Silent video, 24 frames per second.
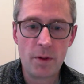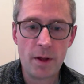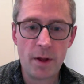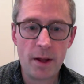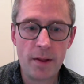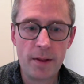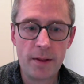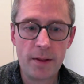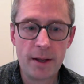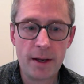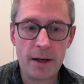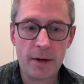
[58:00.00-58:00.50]
that
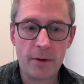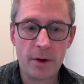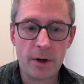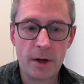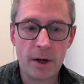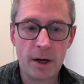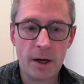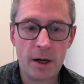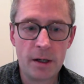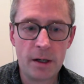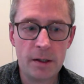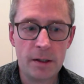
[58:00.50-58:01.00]
there
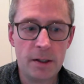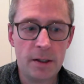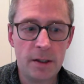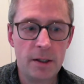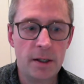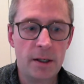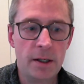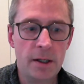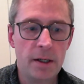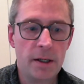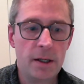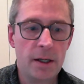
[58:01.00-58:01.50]
are
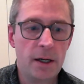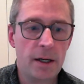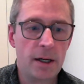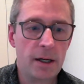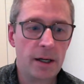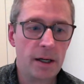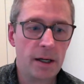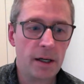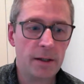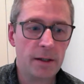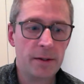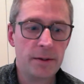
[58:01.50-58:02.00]

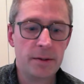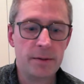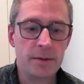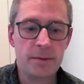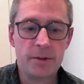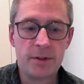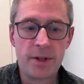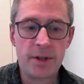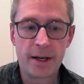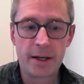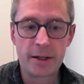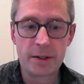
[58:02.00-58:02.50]

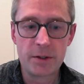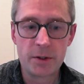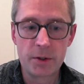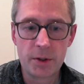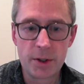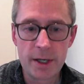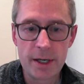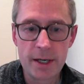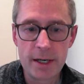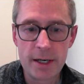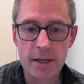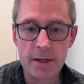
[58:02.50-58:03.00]

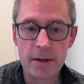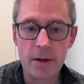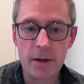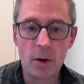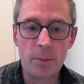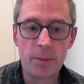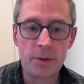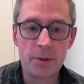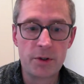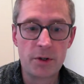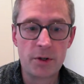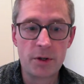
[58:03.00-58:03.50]
secondary
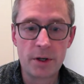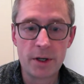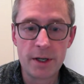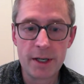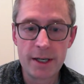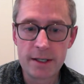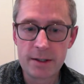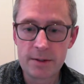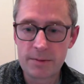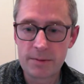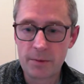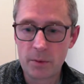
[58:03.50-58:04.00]

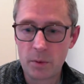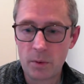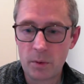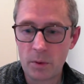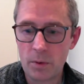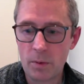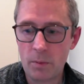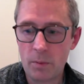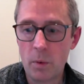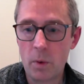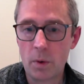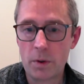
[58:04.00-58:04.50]
opportunities
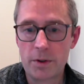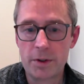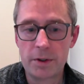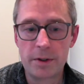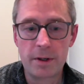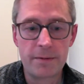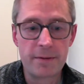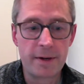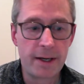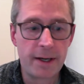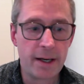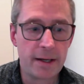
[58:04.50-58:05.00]
for water
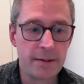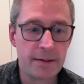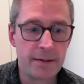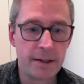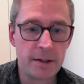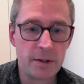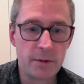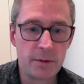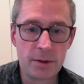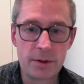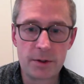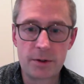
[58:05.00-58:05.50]
if it gets
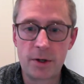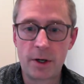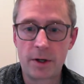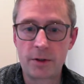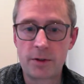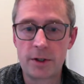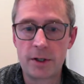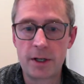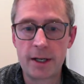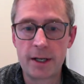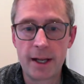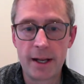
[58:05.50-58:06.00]
into a
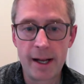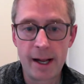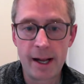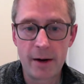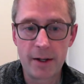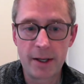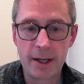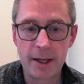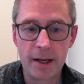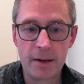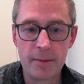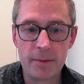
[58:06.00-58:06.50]
structure to get out
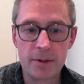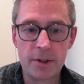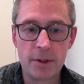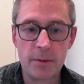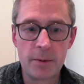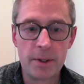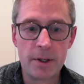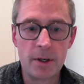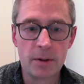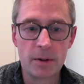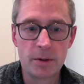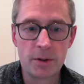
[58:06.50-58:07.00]
again. So
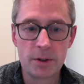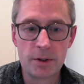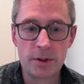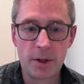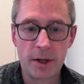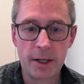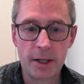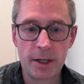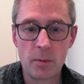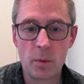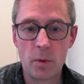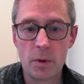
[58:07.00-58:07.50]
we're not
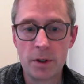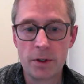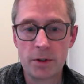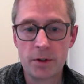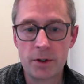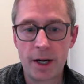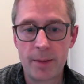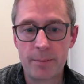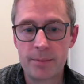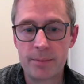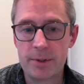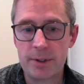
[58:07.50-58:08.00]
designing water
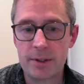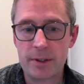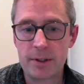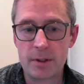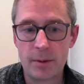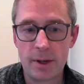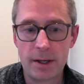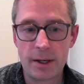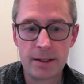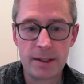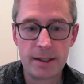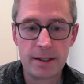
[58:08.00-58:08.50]
traps into
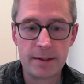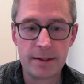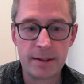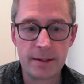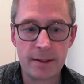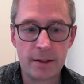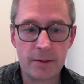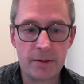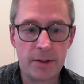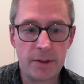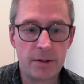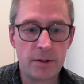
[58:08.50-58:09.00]
our
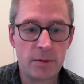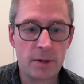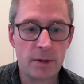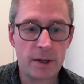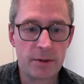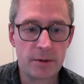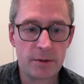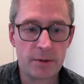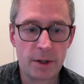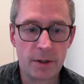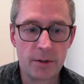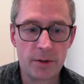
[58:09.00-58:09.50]
details, into our
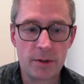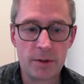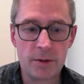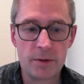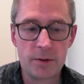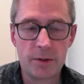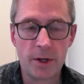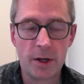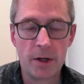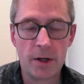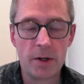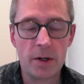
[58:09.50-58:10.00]
structures.
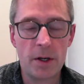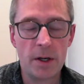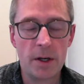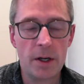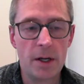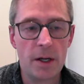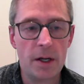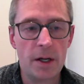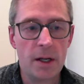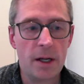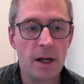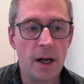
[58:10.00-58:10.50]
So
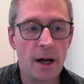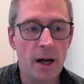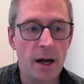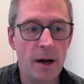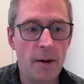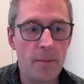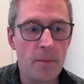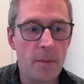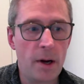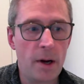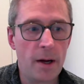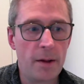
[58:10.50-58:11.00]

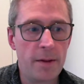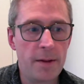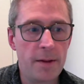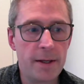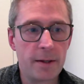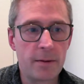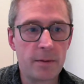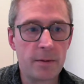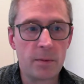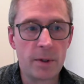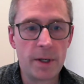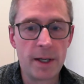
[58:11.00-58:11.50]
I
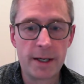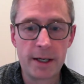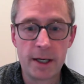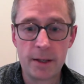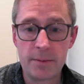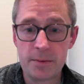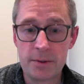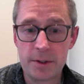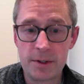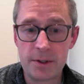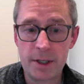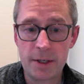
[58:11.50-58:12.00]
think when it
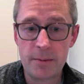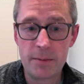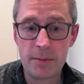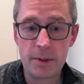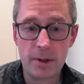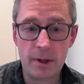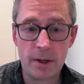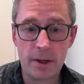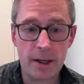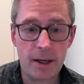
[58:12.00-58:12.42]
comes to timber,